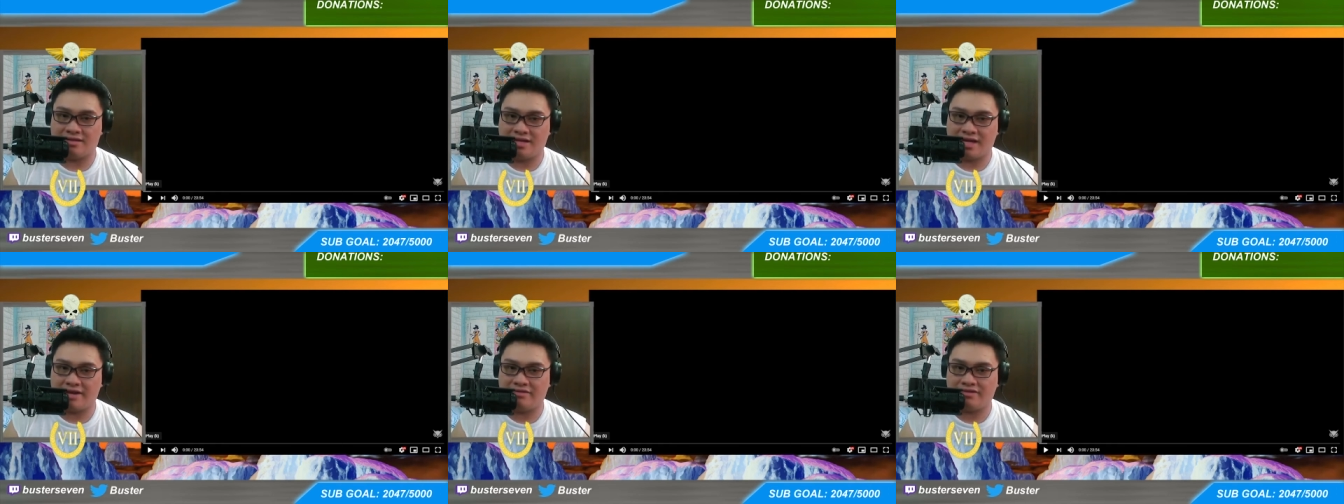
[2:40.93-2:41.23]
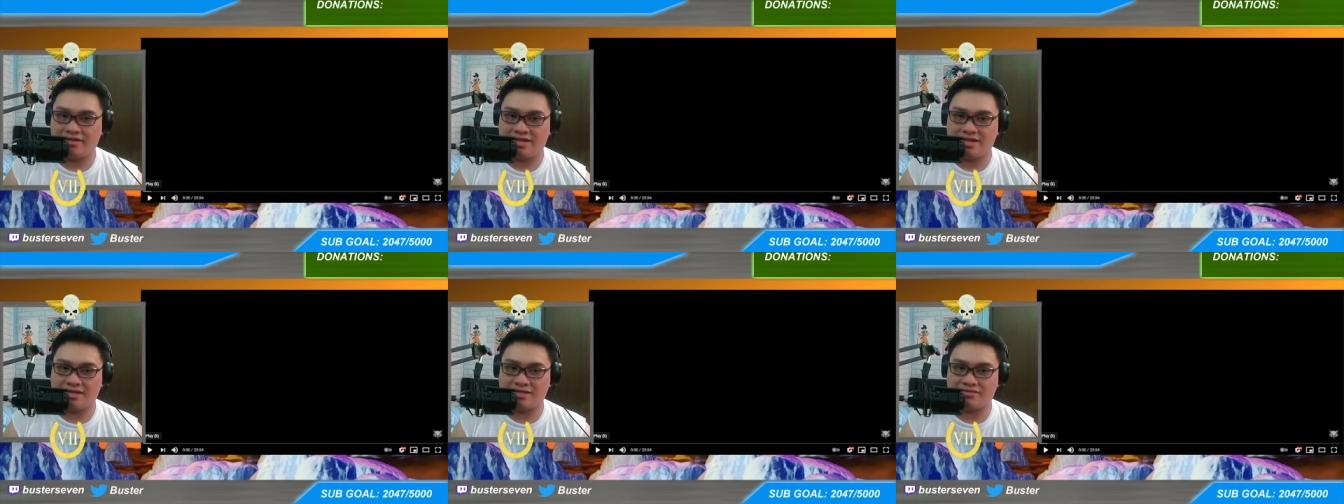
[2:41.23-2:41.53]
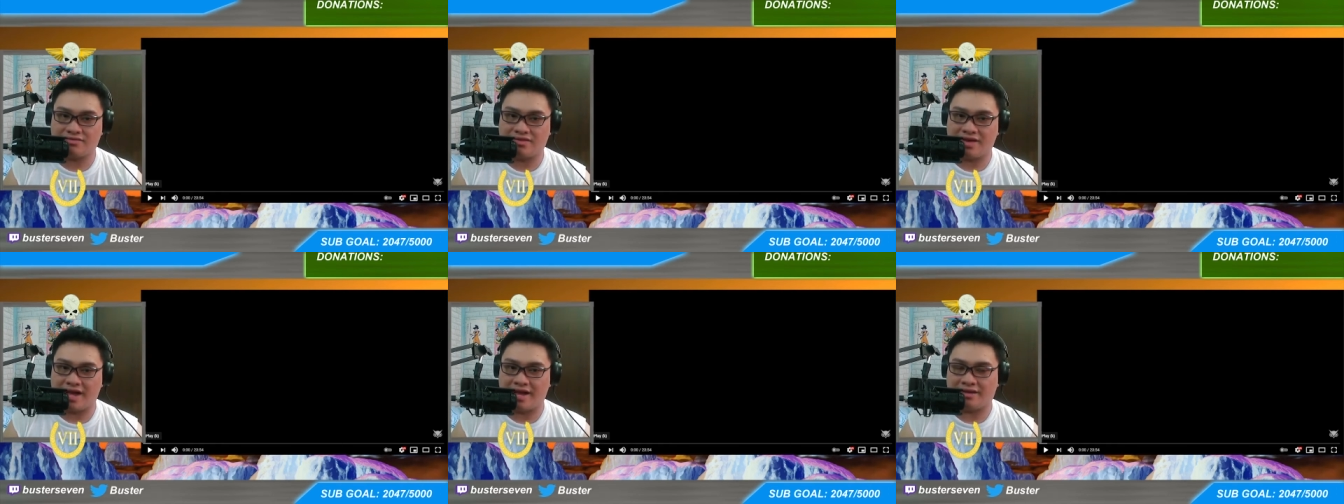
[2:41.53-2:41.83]
Everything is
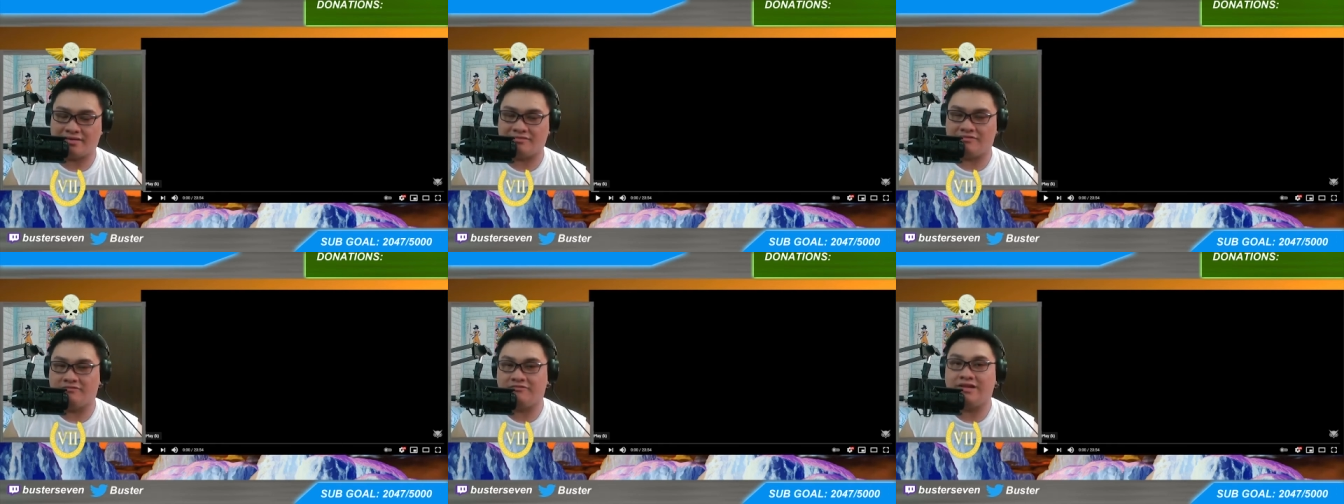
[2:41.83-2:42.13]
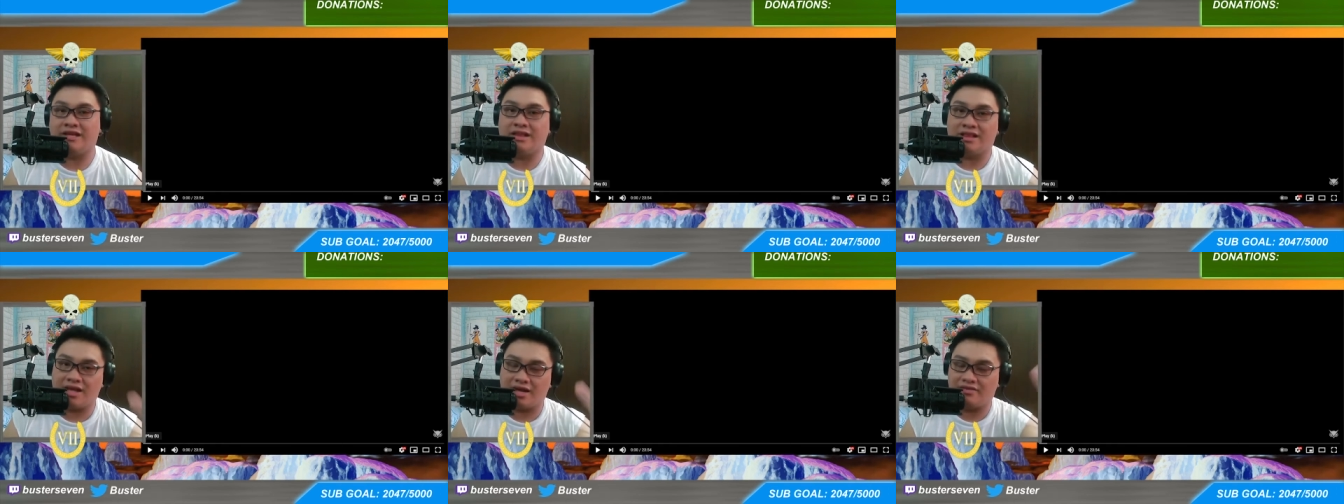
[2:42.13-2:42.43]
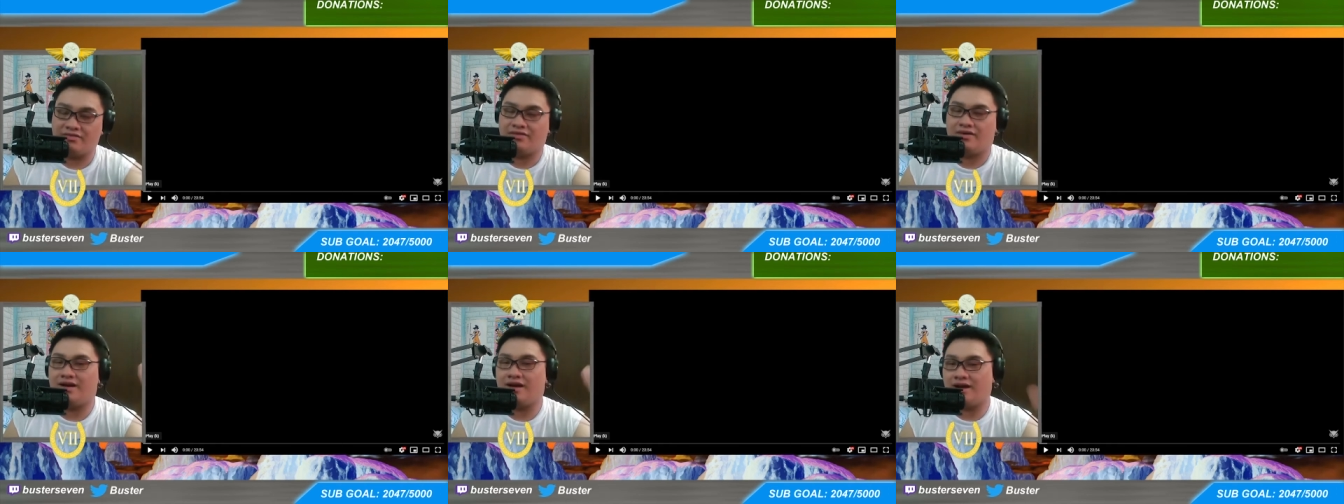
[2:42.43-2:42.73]
fine. We
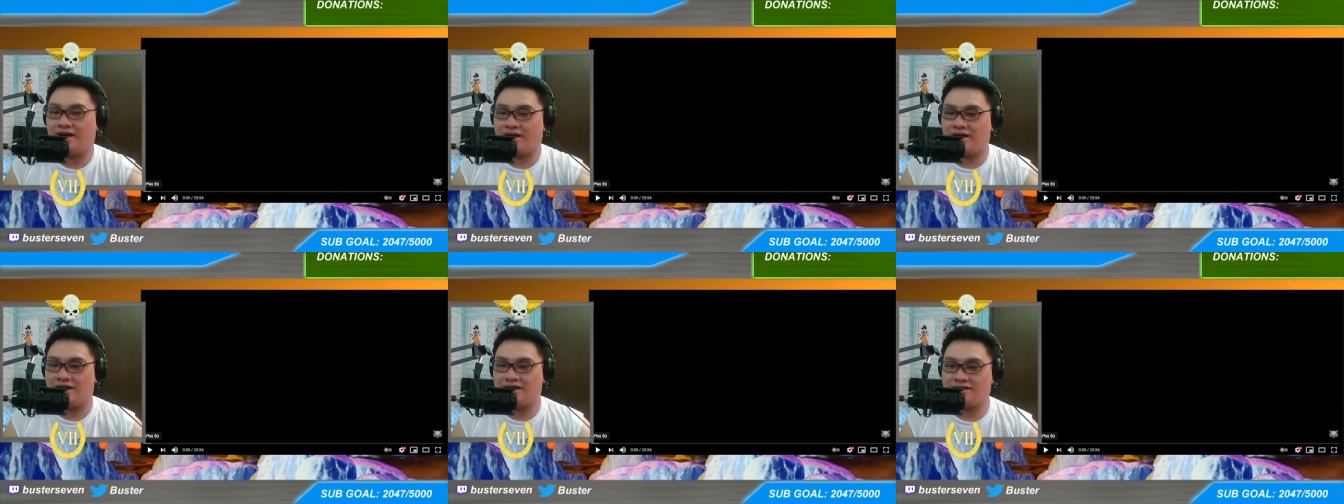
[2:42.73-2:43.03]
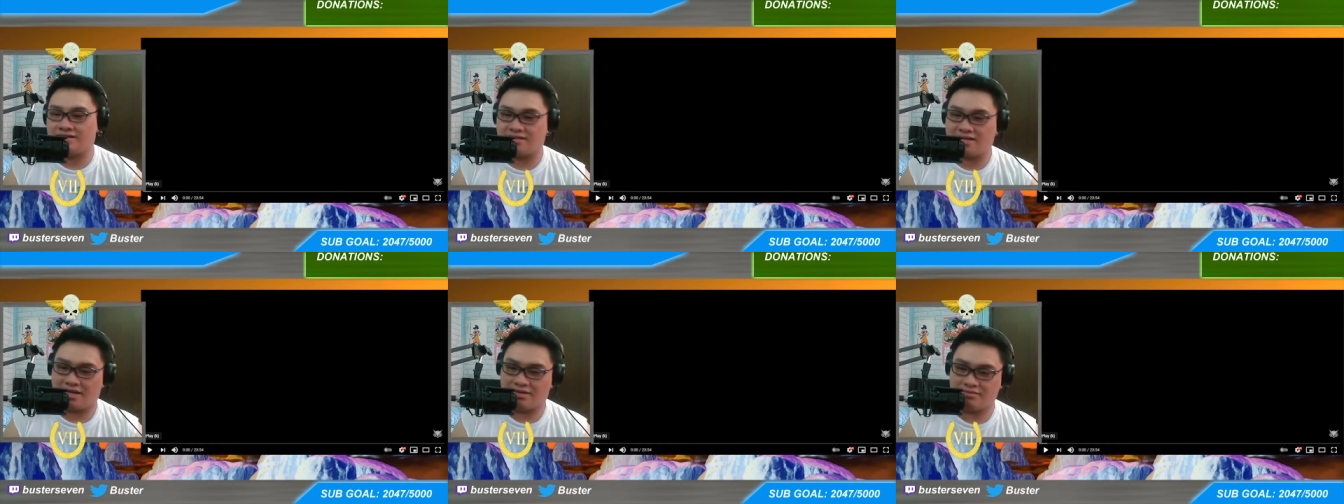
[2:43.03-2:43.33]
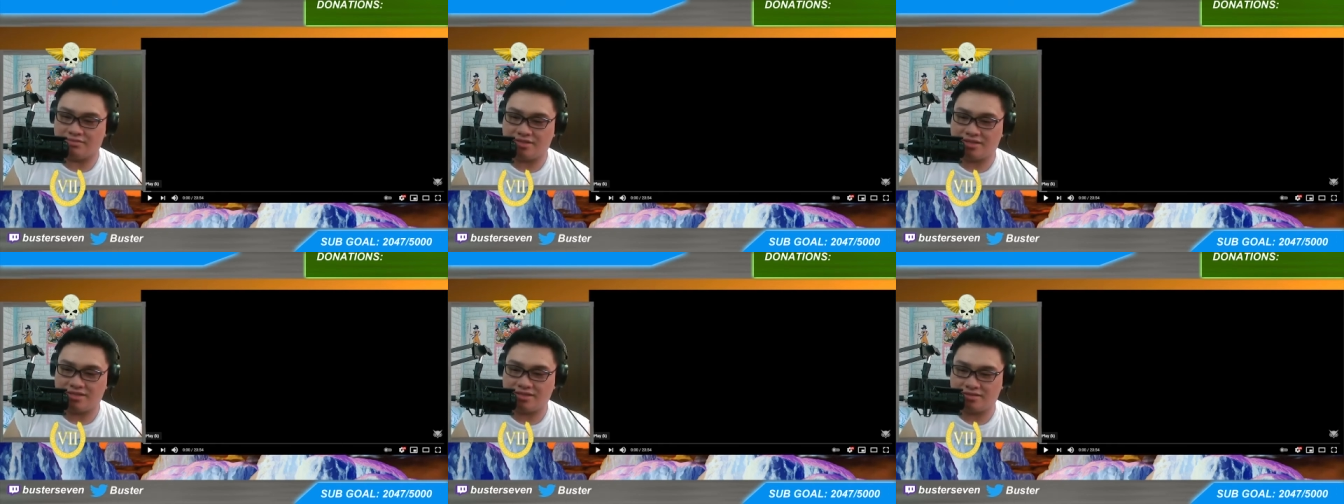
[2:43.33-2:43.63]
love our
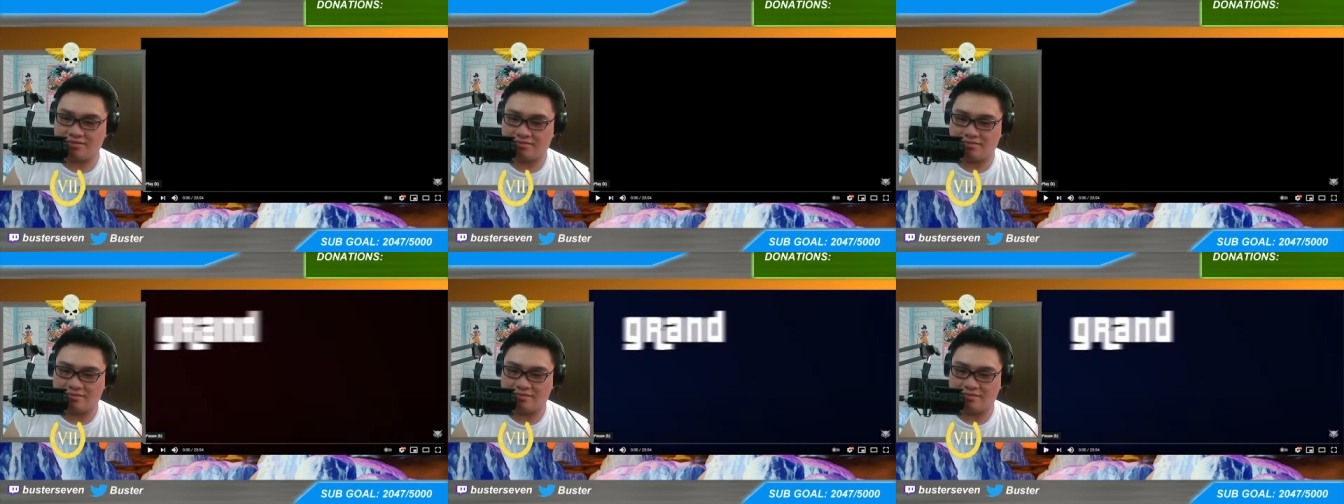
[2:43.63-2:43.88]
subs.